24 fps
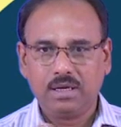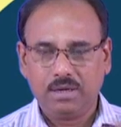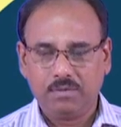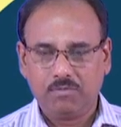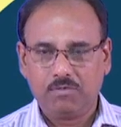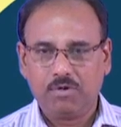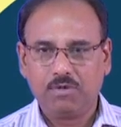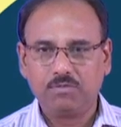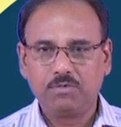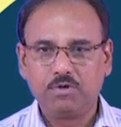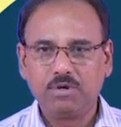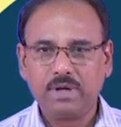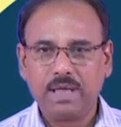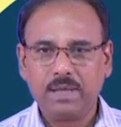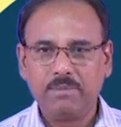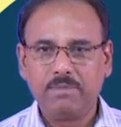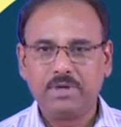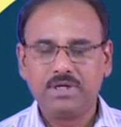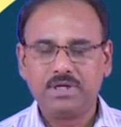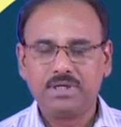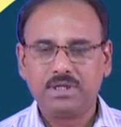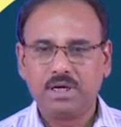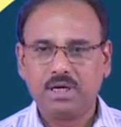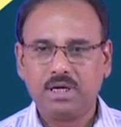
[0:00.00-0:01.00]
from 2
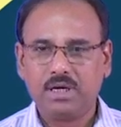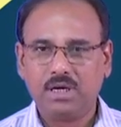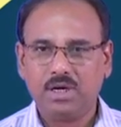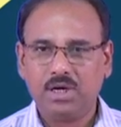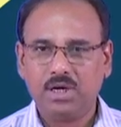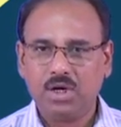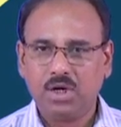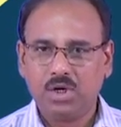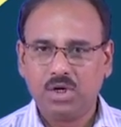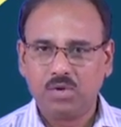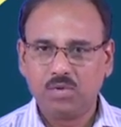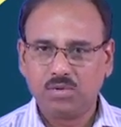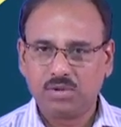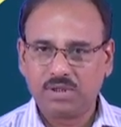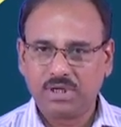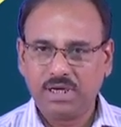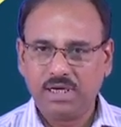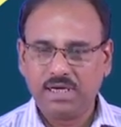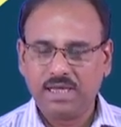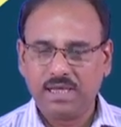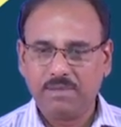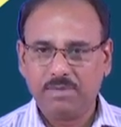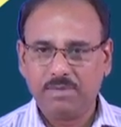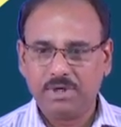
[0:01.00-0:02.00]
dimension to
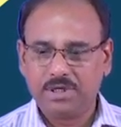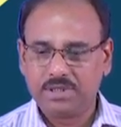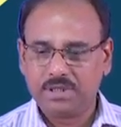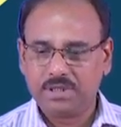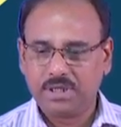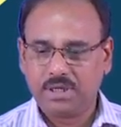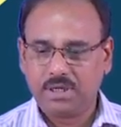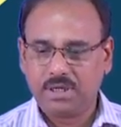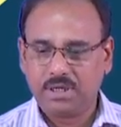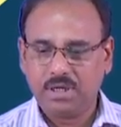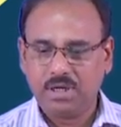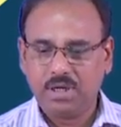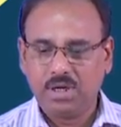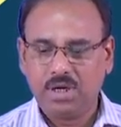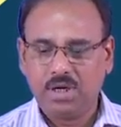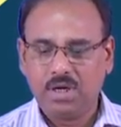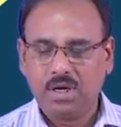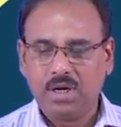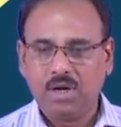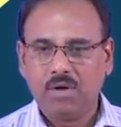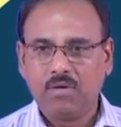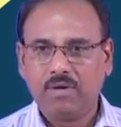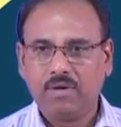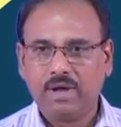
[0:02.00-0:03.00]
3 dimension,
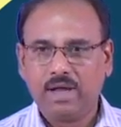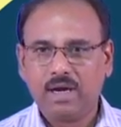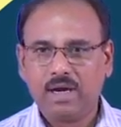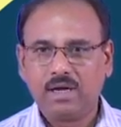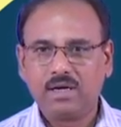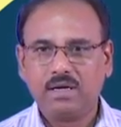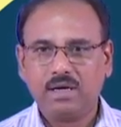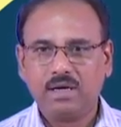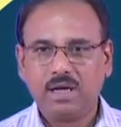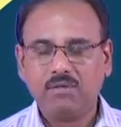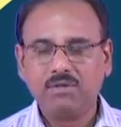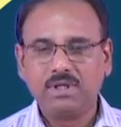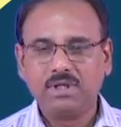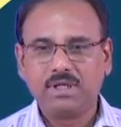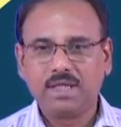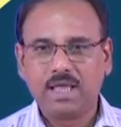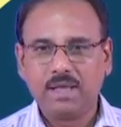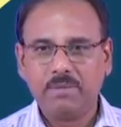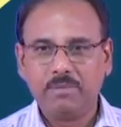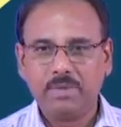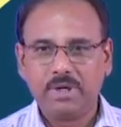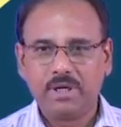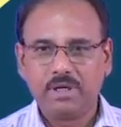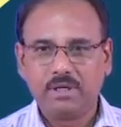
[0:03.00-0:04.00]
where now the
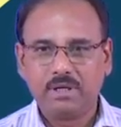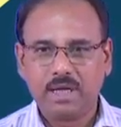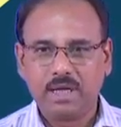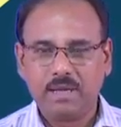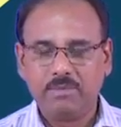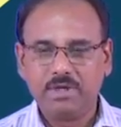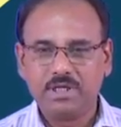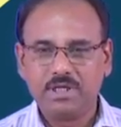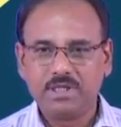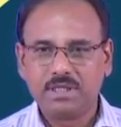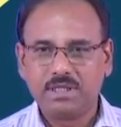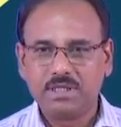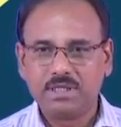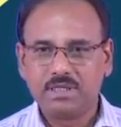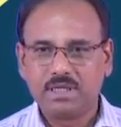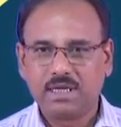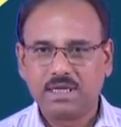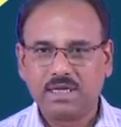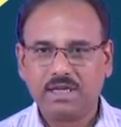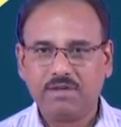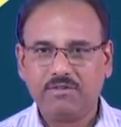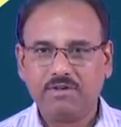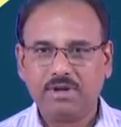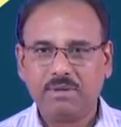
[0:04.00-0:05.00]
dimensions are
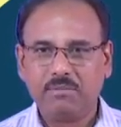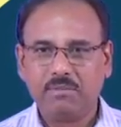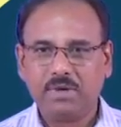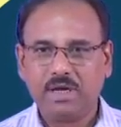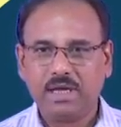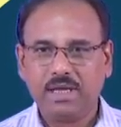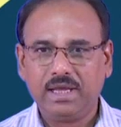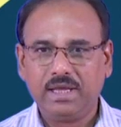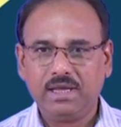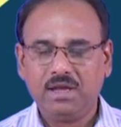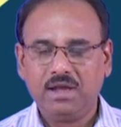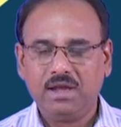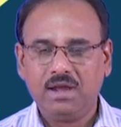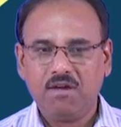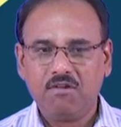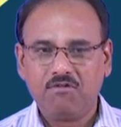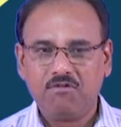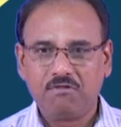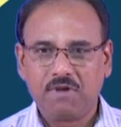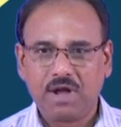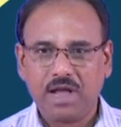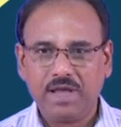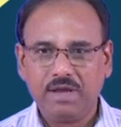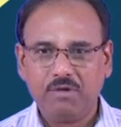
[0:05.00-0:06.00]
given by
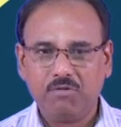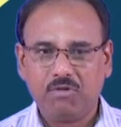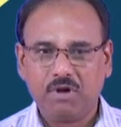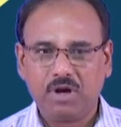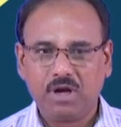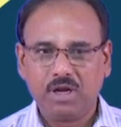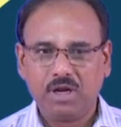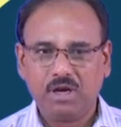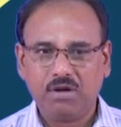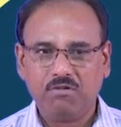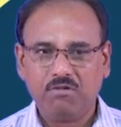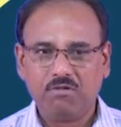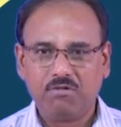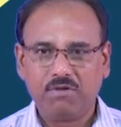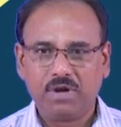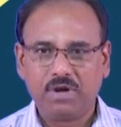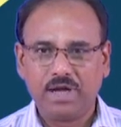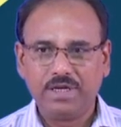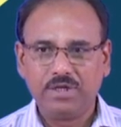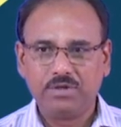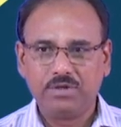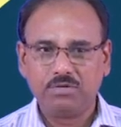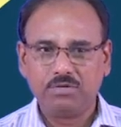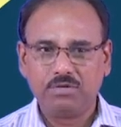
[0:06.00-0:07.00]
phi 1,
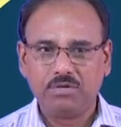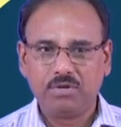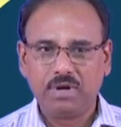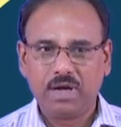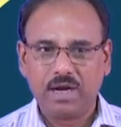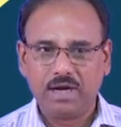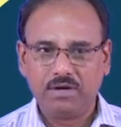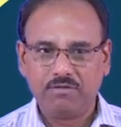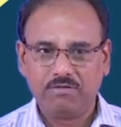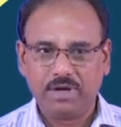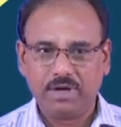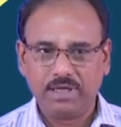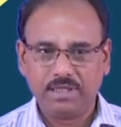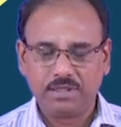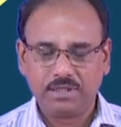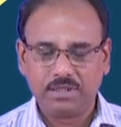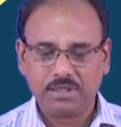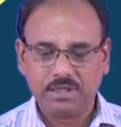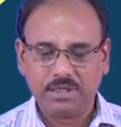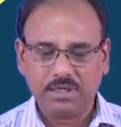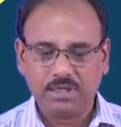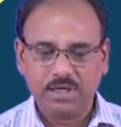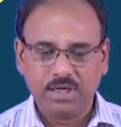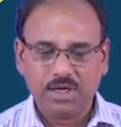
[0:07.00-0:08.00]
phi 2 and phi
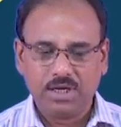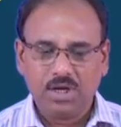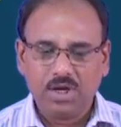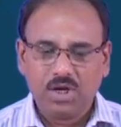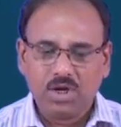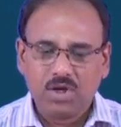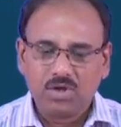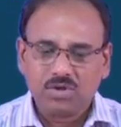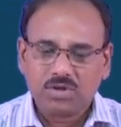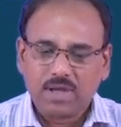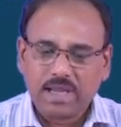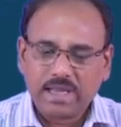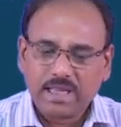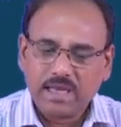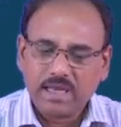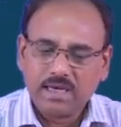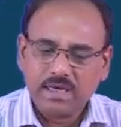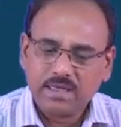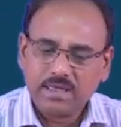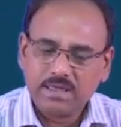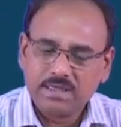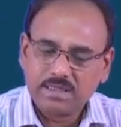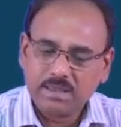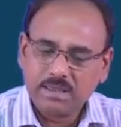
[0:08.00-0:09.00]
3. So, I
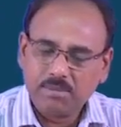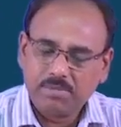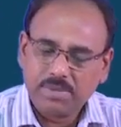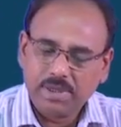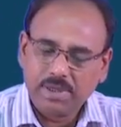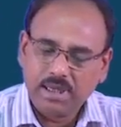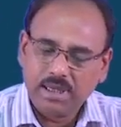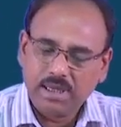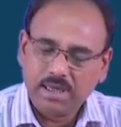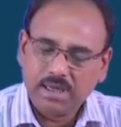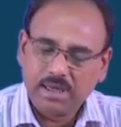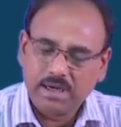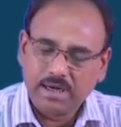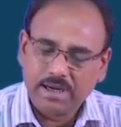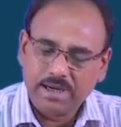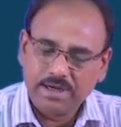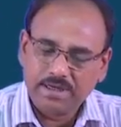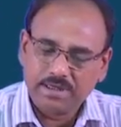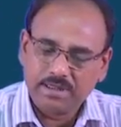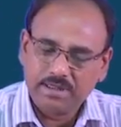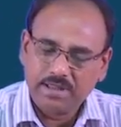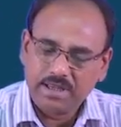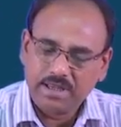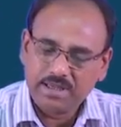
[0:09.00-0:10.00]
can simply
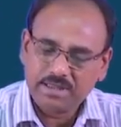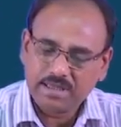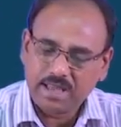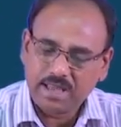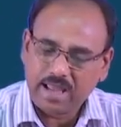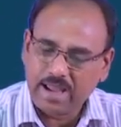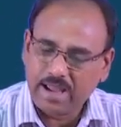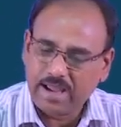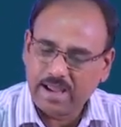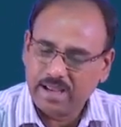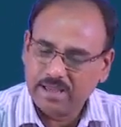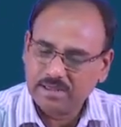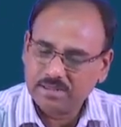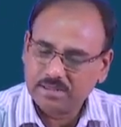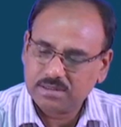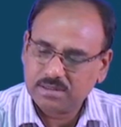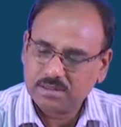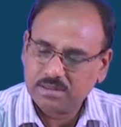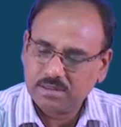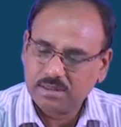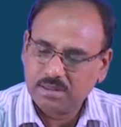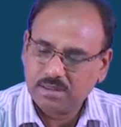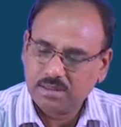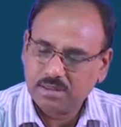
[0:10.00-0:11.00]
write this
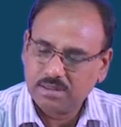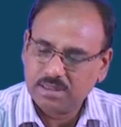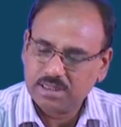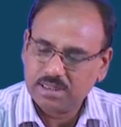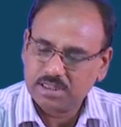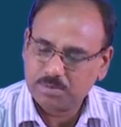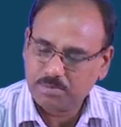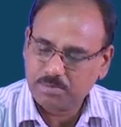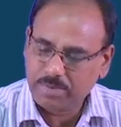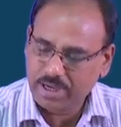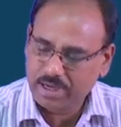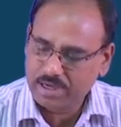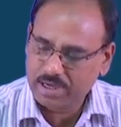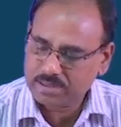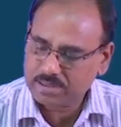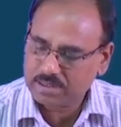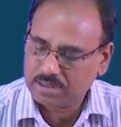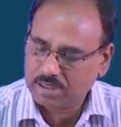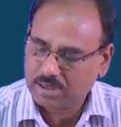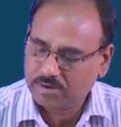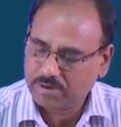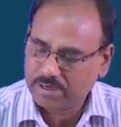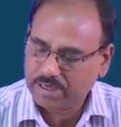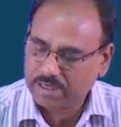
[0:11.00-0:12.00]
as the space.
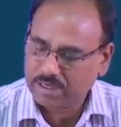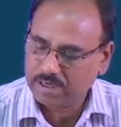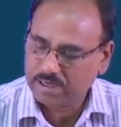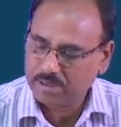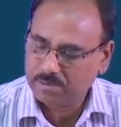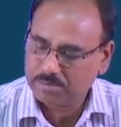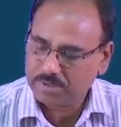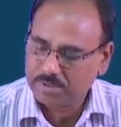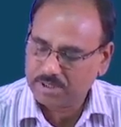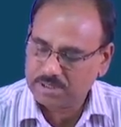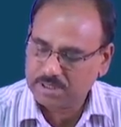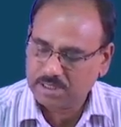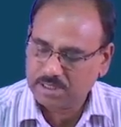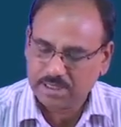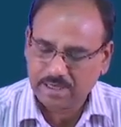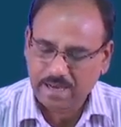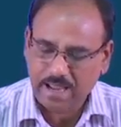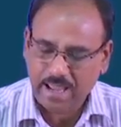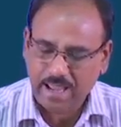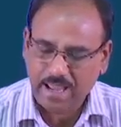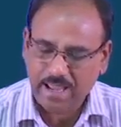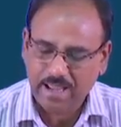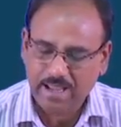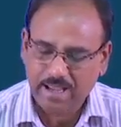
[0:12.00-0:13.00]
Now, I can represent
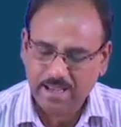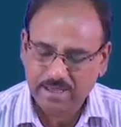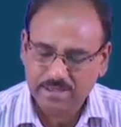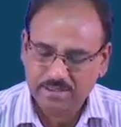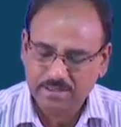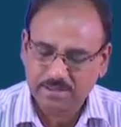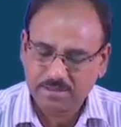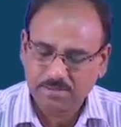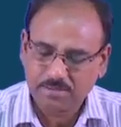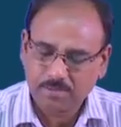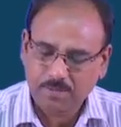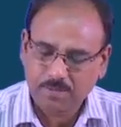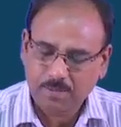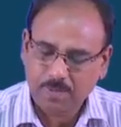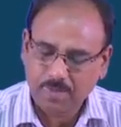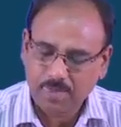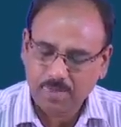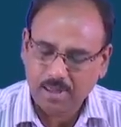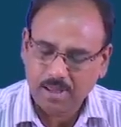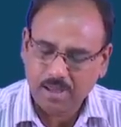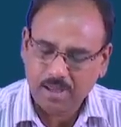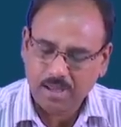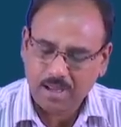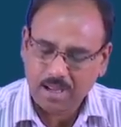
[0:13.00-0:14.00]
as
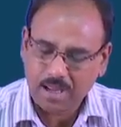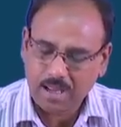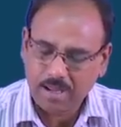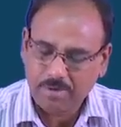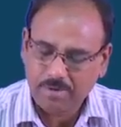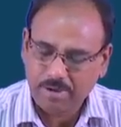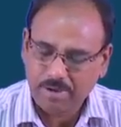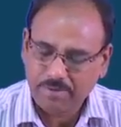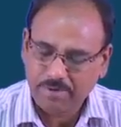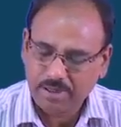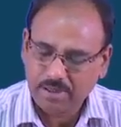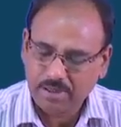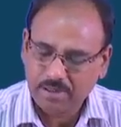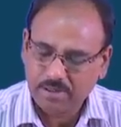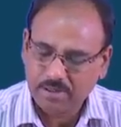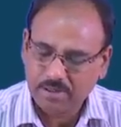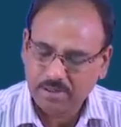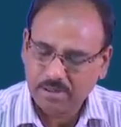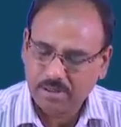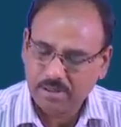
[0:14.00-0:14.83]
I am having